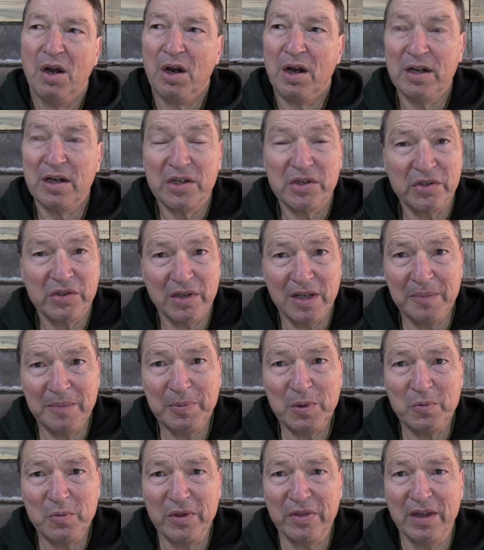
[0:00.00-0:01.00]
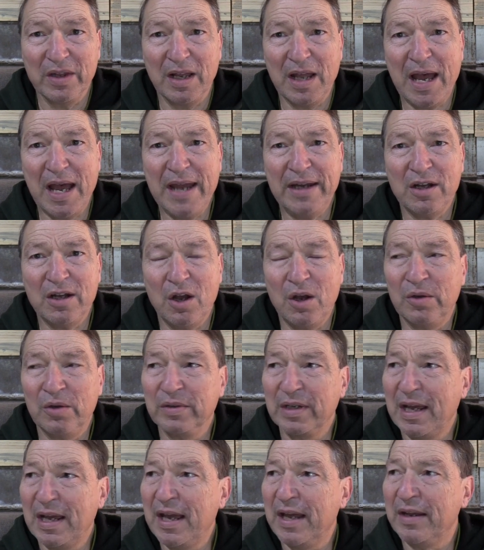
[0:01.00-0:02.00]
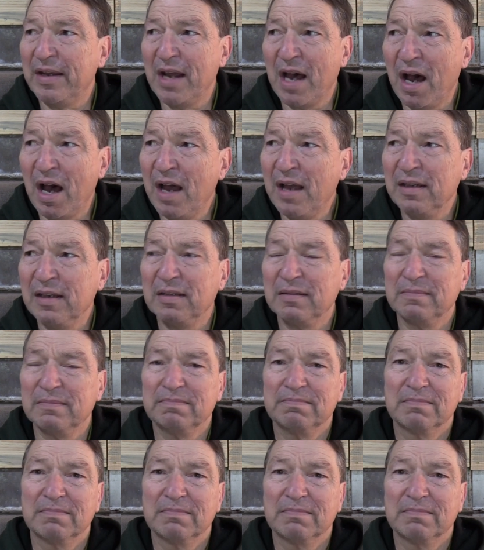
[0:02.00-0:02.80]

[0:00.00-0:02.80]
Are you sleeping with the light on at night?